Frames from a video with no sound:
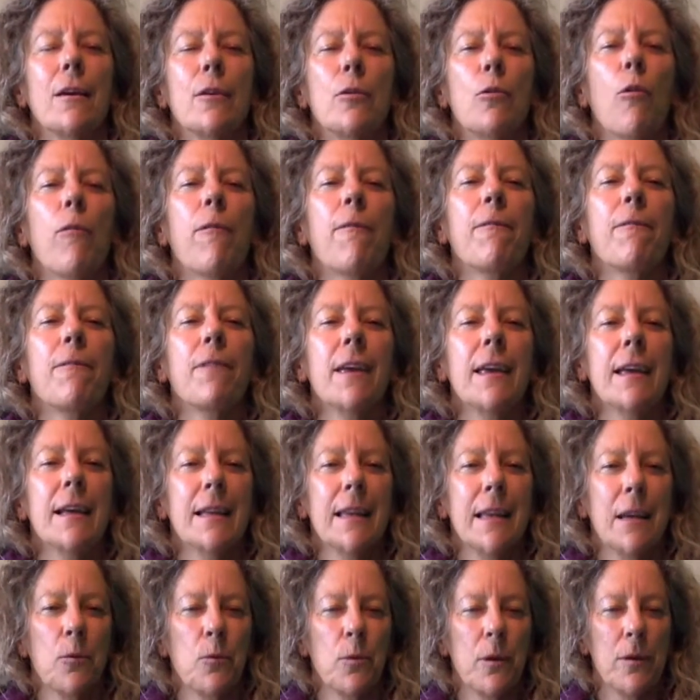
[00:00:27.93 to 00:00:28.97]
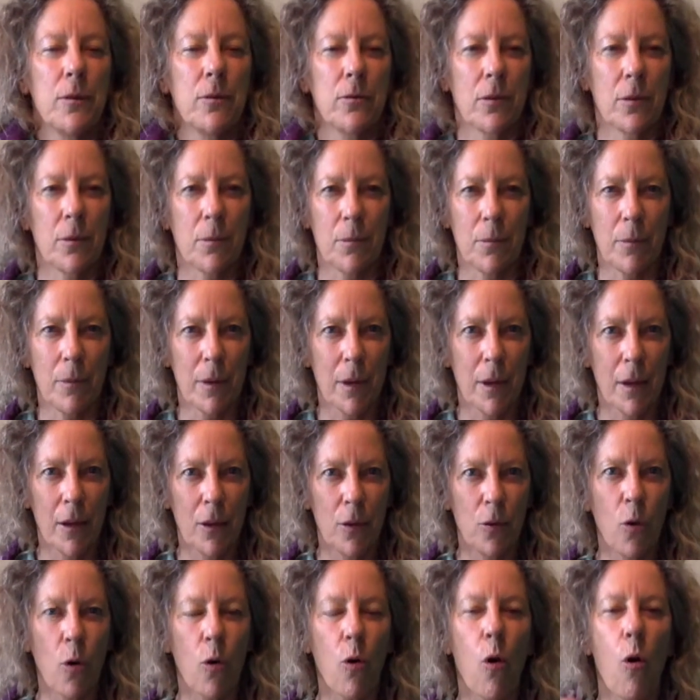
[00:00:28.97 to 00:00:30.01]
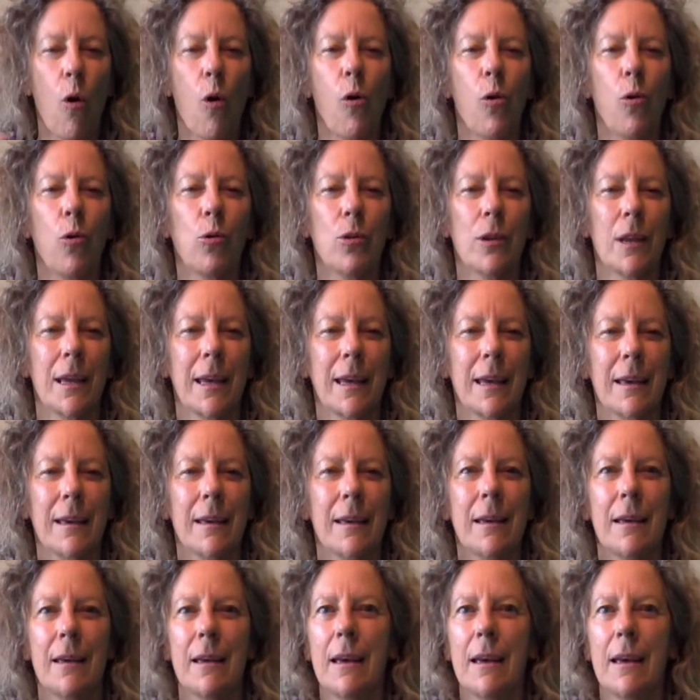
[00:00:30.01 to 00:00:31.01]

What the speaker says: your feeling wisdom, your calling.